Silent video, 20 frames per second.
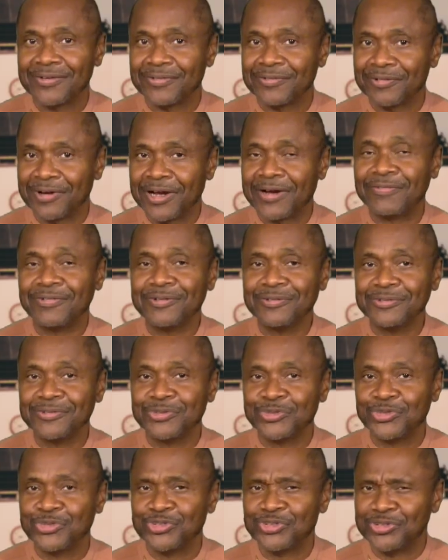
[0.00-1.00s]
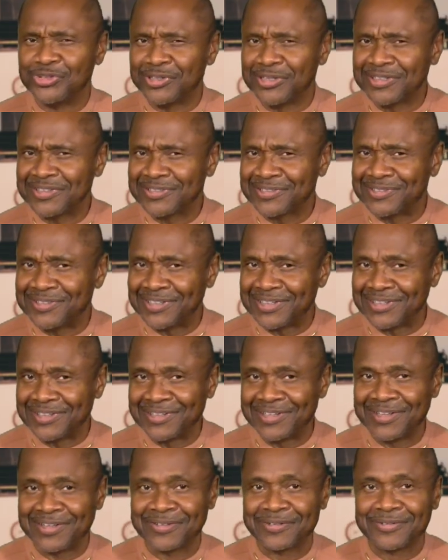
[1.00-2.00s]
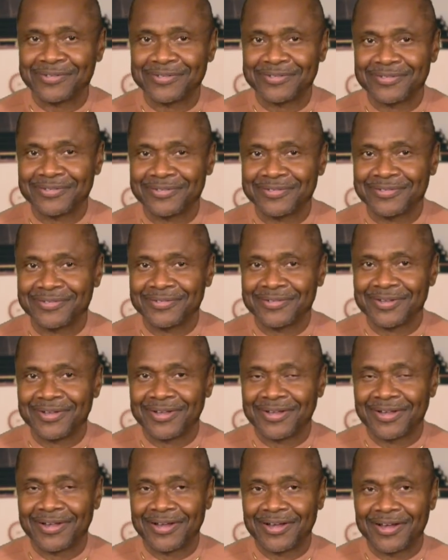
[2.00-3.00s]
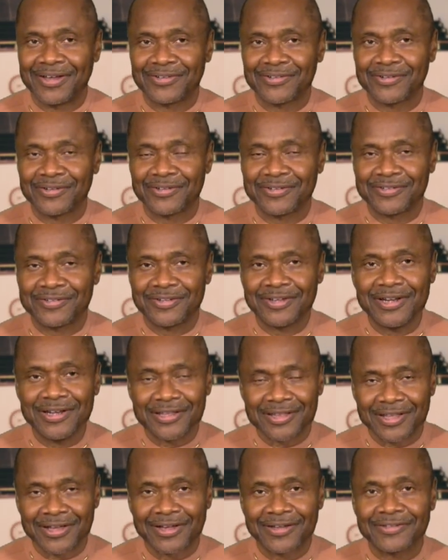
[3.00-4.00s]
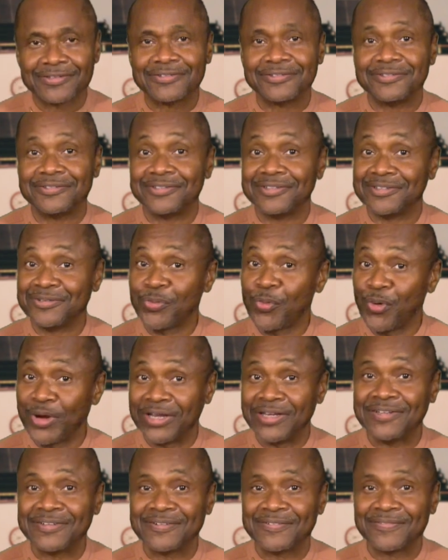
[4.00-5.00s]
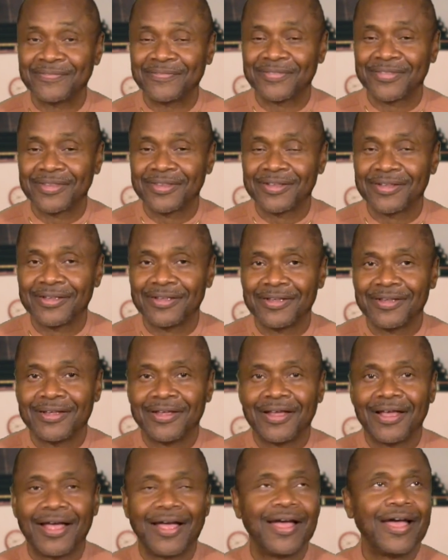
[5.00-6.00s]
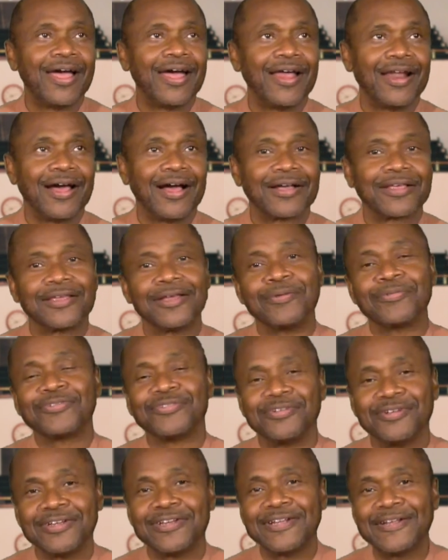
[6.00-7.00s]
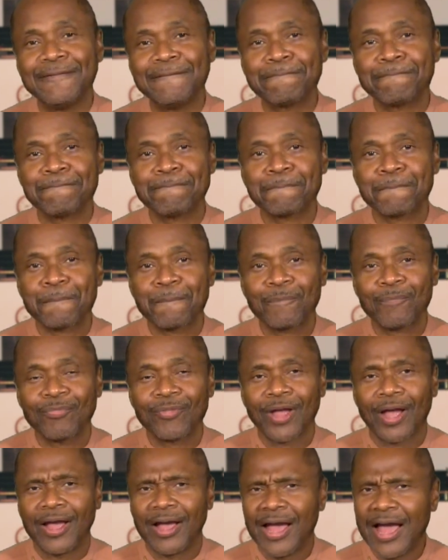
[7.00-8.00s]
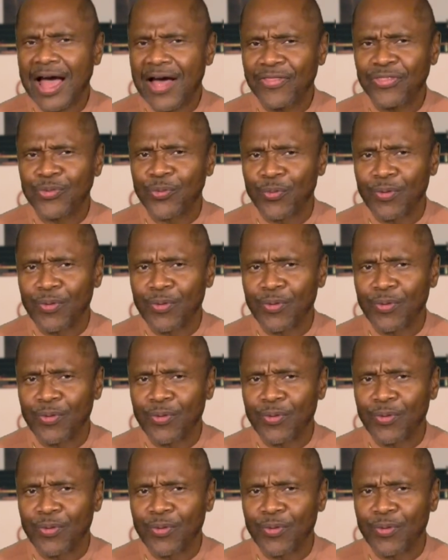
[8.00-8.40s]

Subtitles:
"Reverend, just sit there." I said, "Sit there, just wait." And I kept sitting. After a